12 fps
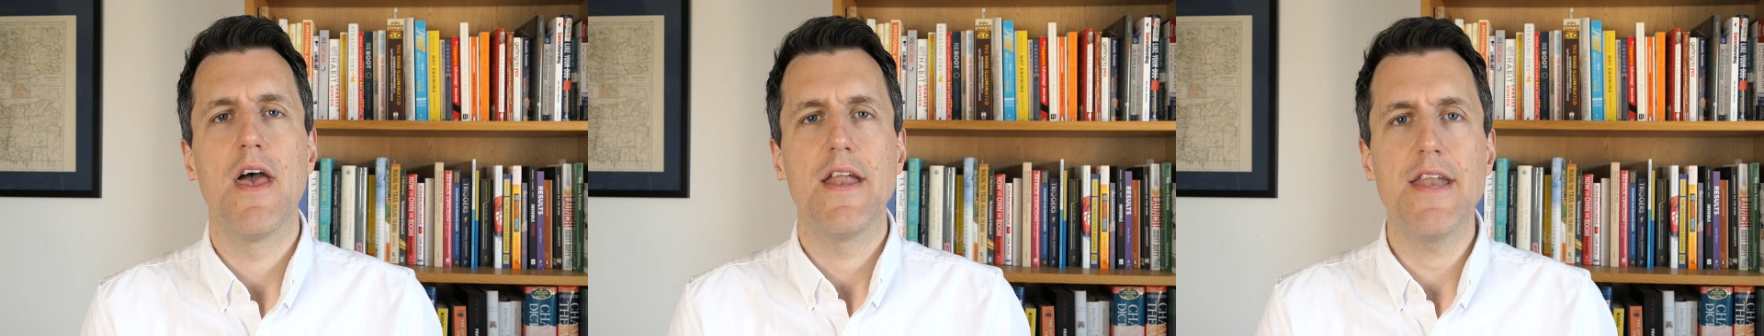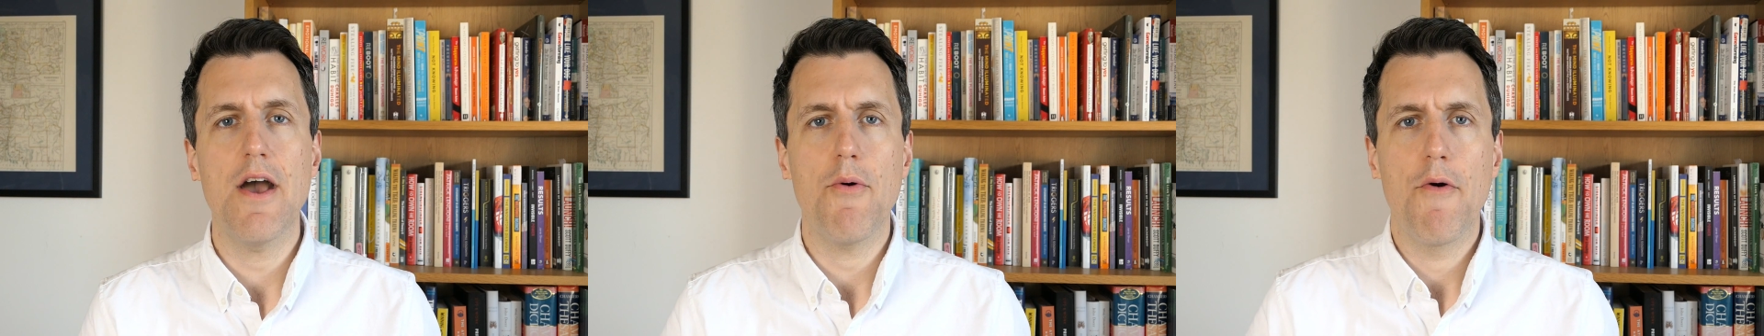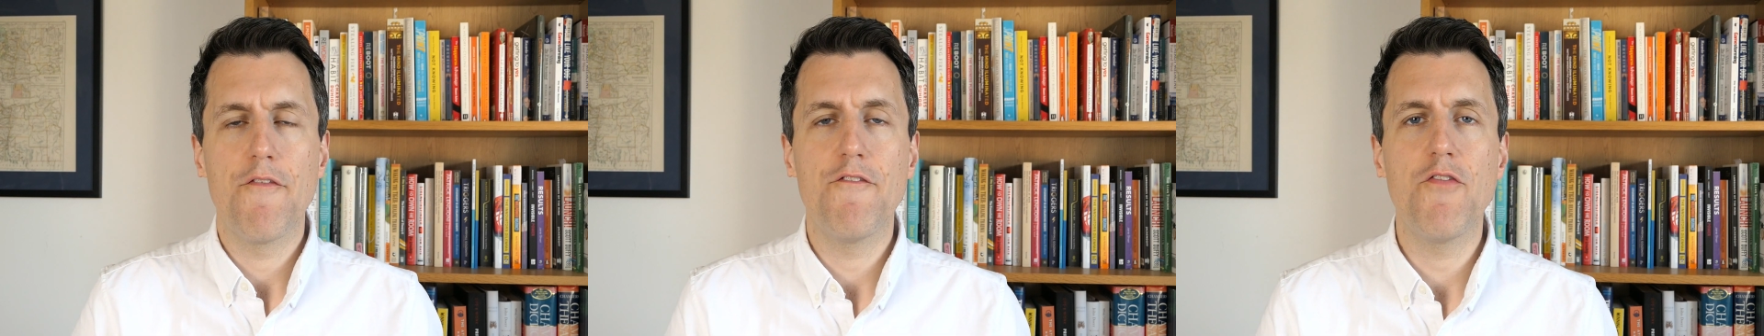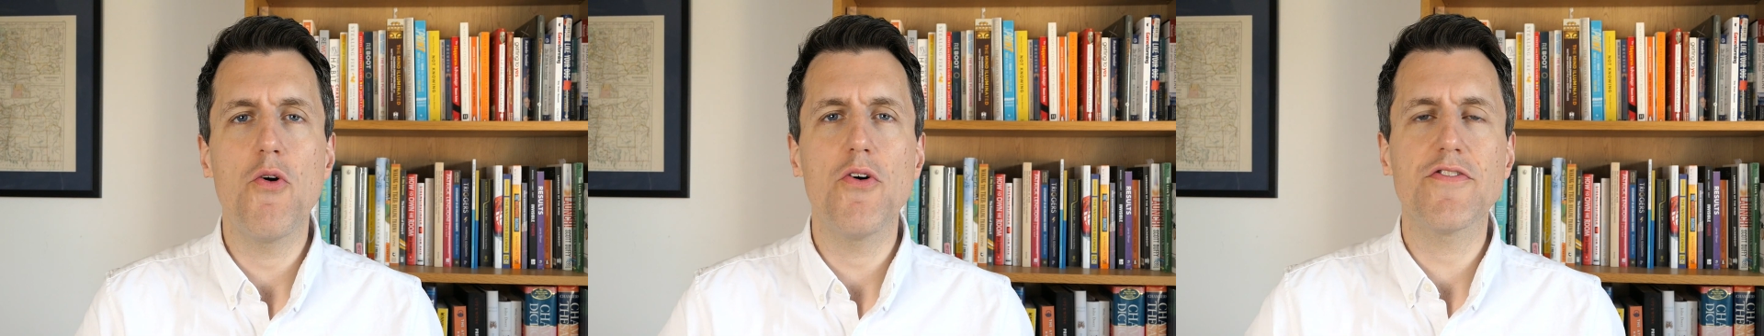Now,
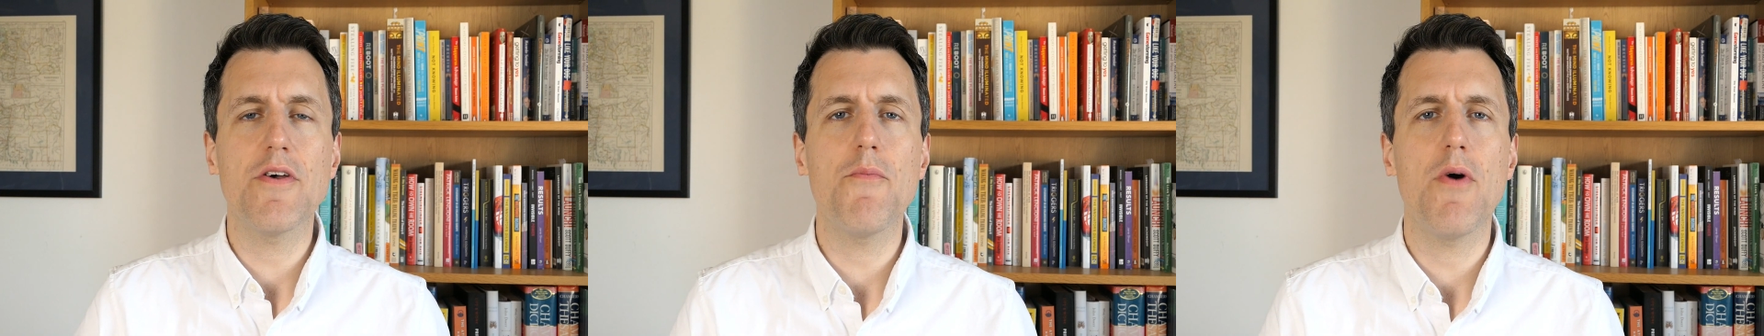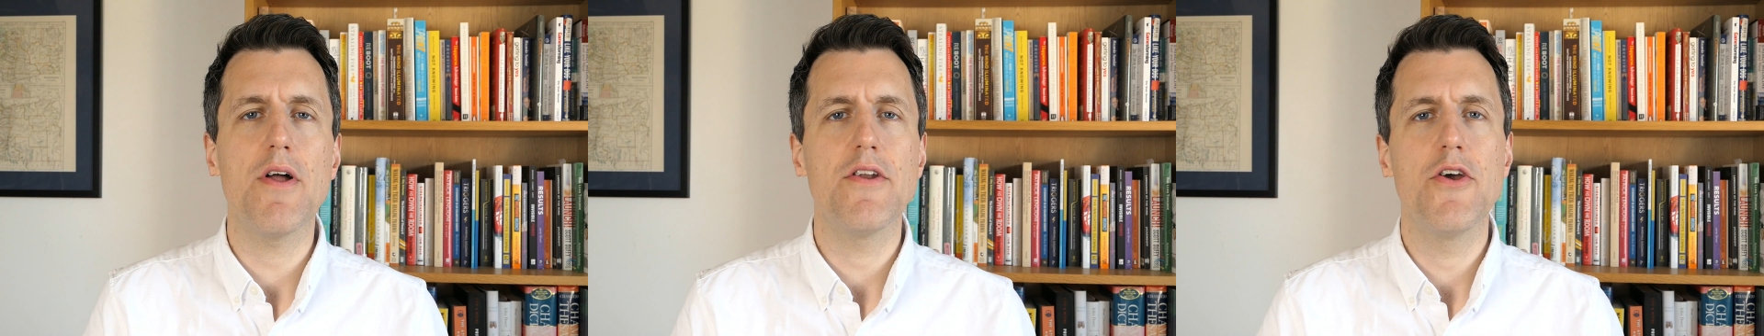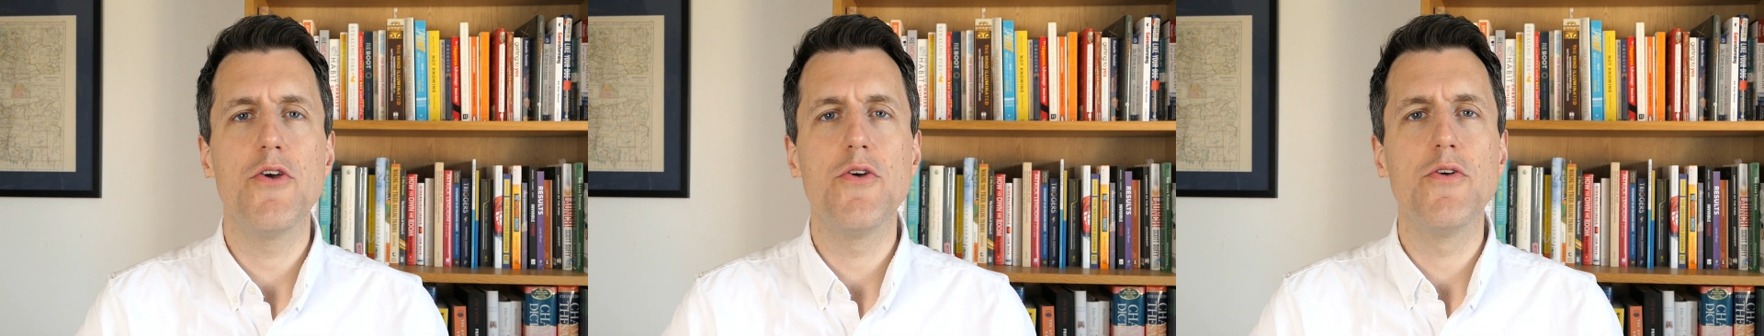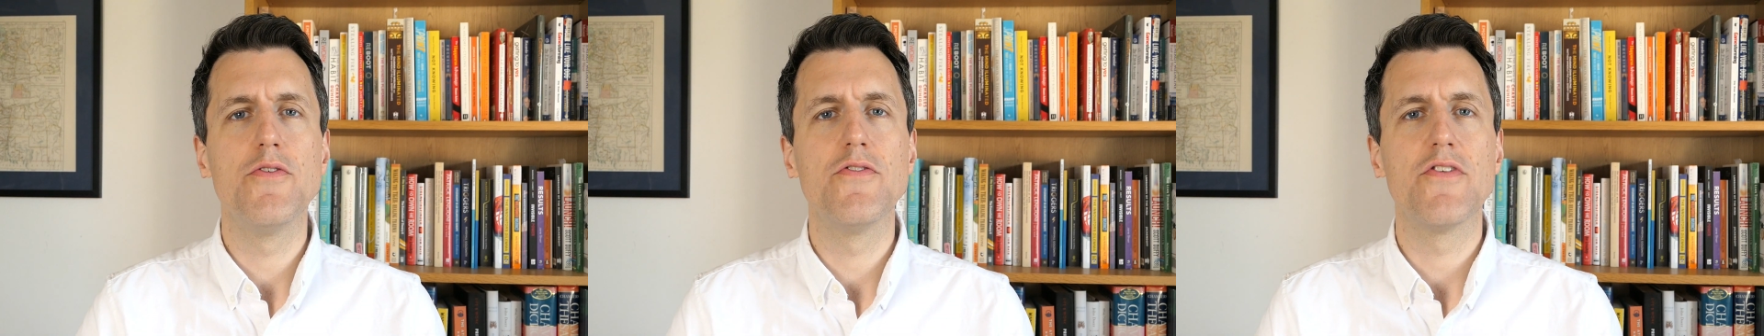for someone
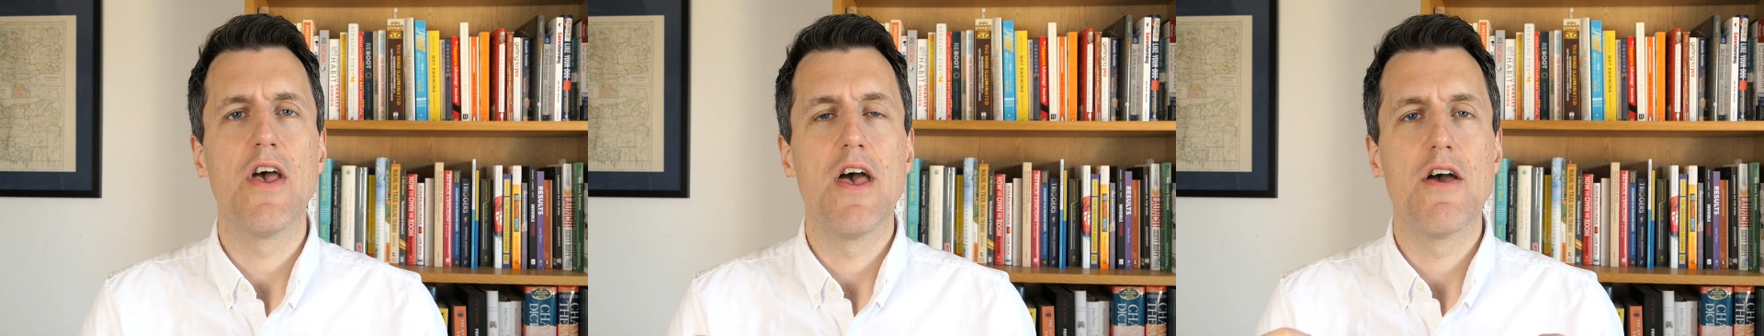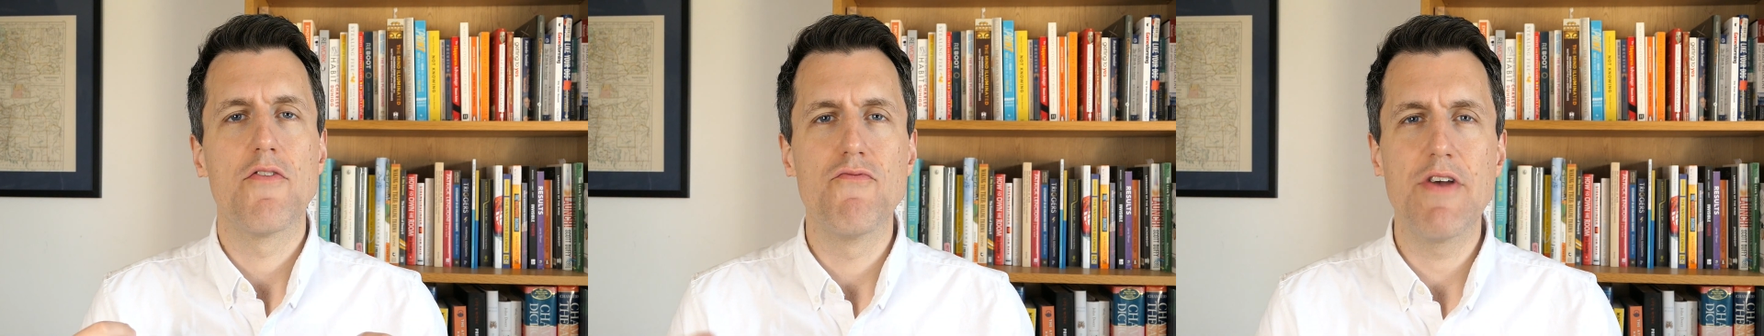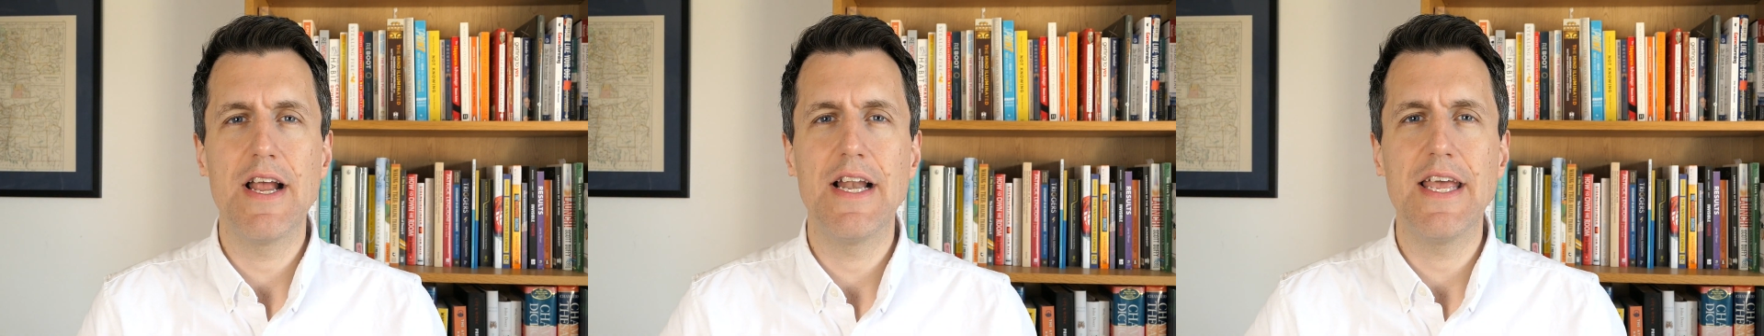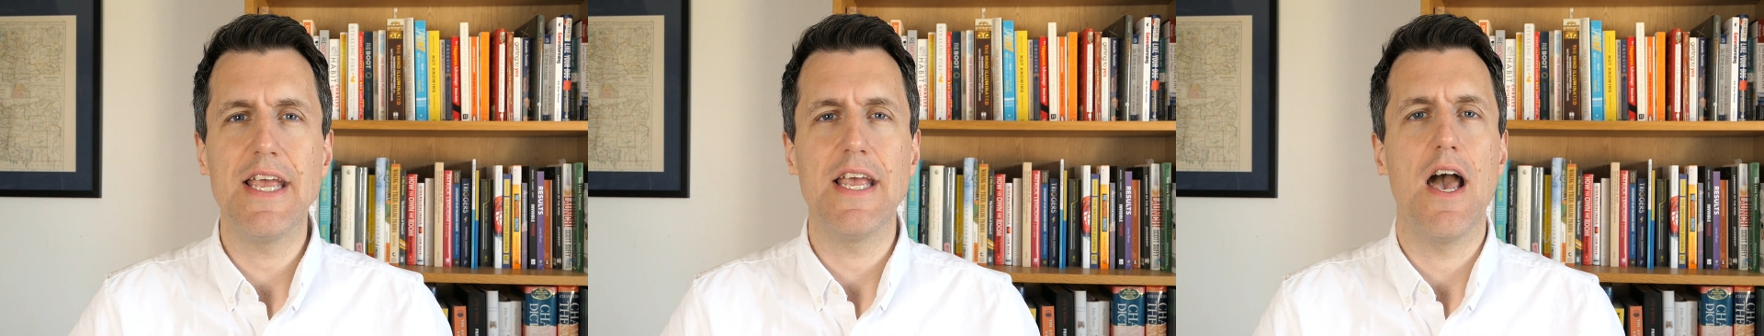who's
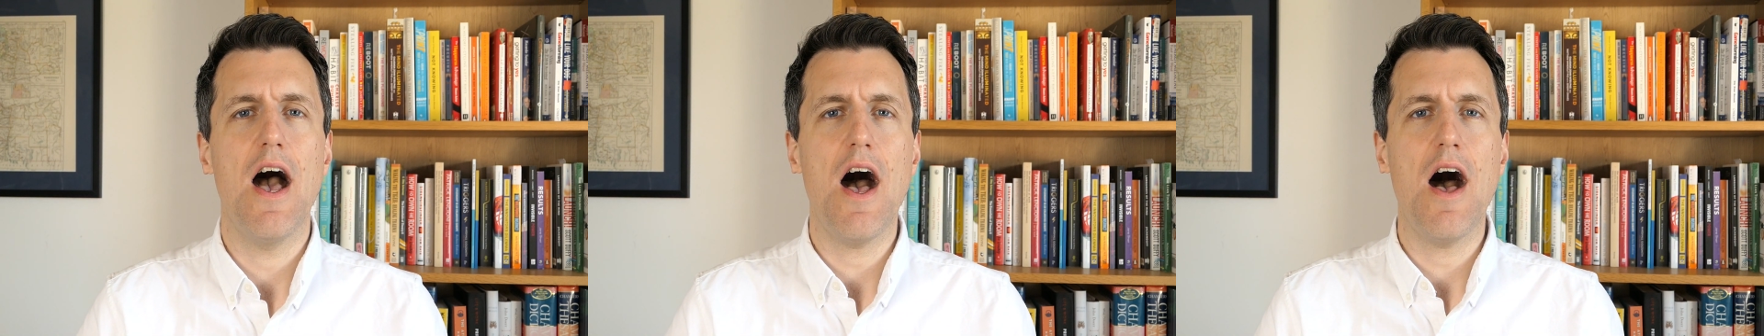really